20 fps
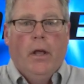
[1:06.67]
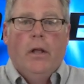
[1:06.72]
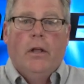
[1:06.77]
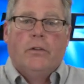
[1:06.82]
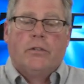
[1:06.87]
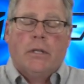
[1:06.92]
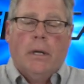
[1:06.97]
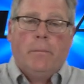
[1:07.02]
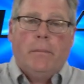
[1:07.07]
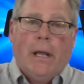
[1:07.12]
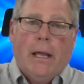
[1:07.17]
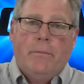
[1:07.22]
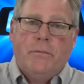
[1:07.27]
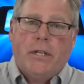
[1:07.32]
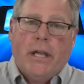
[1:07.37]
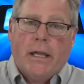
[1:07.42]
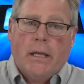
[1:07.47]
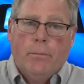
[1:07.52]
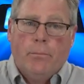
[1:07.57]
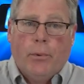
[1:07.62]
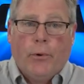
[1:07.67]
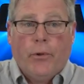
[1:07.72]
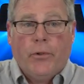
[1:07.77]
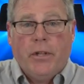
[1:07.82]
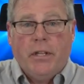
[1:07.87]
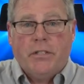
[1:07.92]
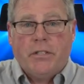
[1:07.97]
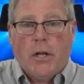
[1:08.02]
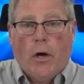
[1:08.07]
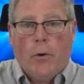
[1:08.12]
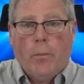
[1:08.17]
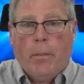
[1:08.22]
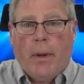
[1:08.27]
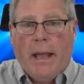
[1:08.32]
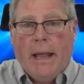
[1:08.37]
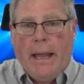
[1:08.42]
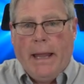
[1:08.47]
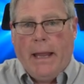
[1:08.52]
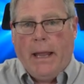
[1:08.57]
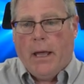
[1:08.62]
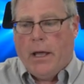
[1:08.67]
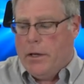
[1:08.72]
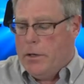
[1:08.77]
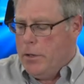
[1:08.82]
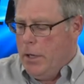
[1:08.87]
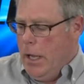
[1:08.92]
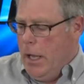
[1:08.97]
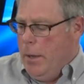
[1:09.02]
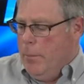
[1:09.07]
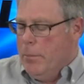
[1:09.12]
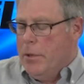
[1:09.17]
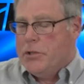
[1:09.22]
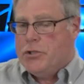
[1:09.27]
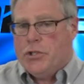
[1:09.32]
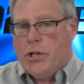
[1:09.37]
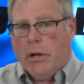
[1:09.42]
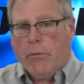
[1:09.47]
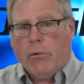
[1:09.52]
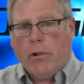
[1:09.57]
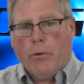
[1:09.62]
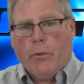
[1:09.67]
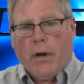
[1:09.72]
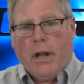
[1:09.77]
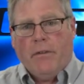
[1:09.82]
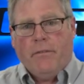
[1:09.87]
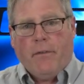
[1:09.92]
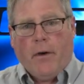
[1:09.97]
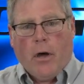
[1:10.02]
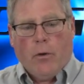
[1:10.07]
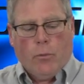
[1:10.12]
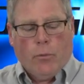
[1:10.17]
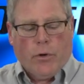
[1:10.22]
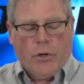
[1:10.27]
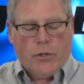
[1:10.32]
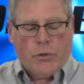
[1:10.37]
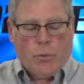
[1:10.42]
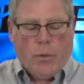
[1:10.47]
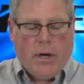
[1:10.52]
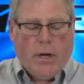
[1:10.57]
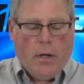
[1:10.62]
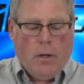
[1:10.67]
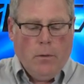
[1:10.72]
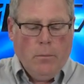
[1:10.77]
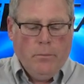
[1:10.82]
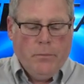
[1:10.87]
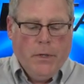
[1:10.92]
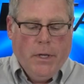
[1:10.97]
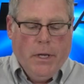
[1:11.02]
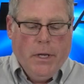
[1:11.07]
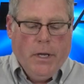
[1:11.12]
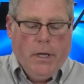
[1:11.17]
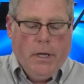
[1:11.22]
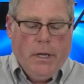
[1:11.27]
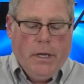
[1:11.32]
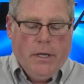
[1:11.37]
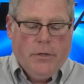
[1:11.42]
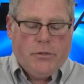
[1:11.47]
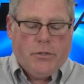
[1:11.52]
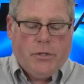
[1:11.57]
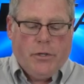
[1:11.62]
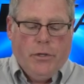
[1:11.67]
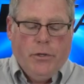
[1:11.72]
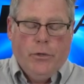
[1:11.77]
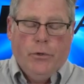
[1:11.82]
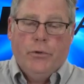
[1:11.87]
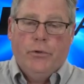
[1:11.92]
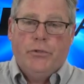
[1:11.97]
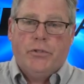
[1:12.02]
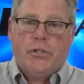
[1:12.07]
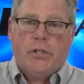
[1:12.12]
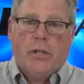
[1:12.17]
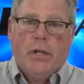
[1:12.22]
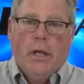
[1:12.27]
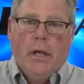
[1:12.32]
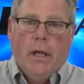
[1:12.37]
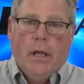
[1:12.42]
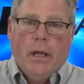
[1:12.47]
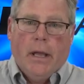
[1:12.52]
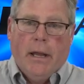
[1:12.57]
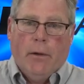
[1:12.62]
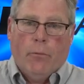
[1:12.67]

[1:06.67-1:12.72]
Sometimes I can pull these out by hand, but generally what I found works well is to use a